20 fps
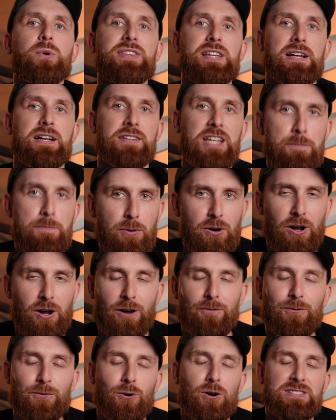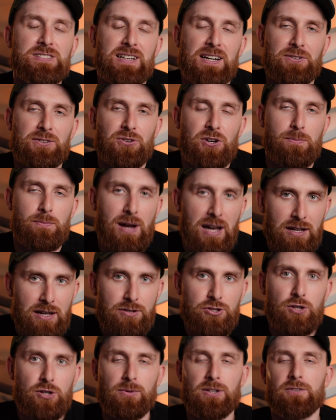we dig deeper, of course, I need to
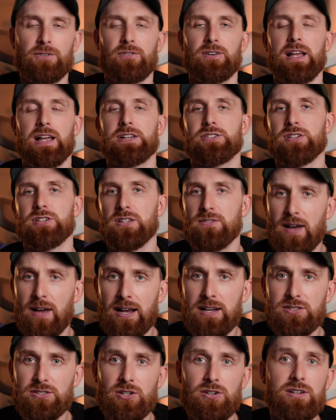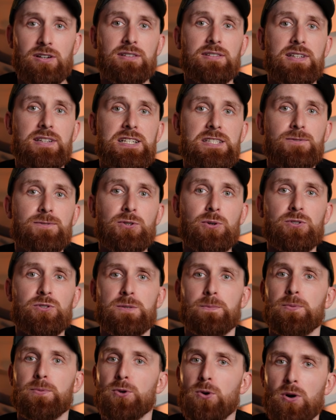remind you I'm not a financial advisor. This video
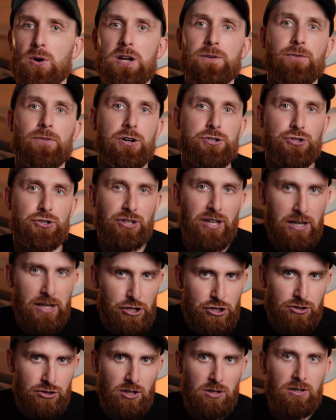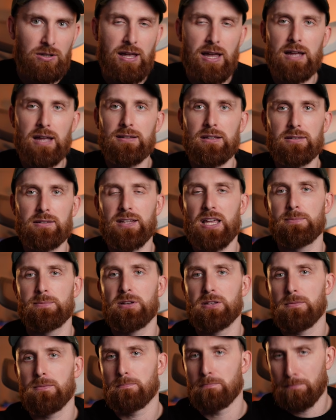is purely for educational and
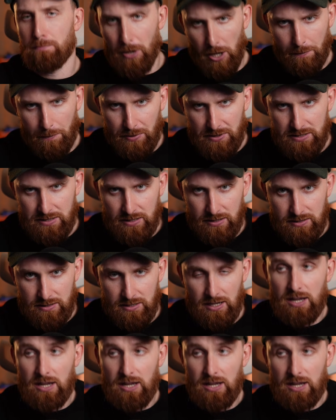entertainment purposes.